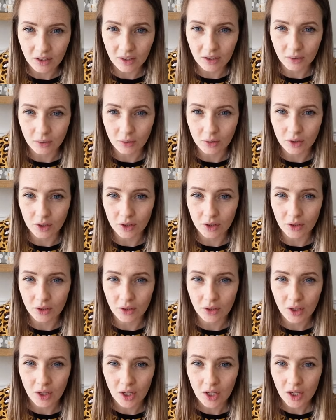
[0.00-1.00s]
or do
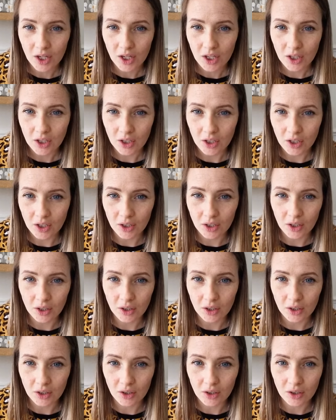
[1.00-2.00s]

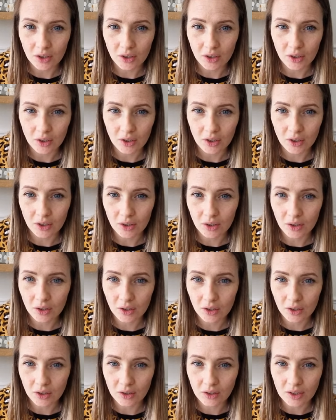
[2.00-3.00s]

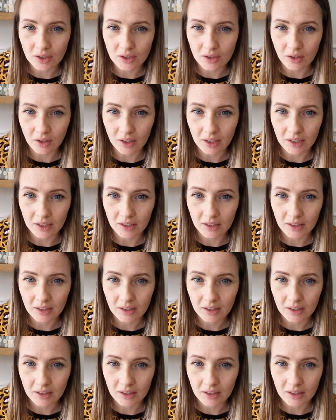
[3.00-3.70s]
you design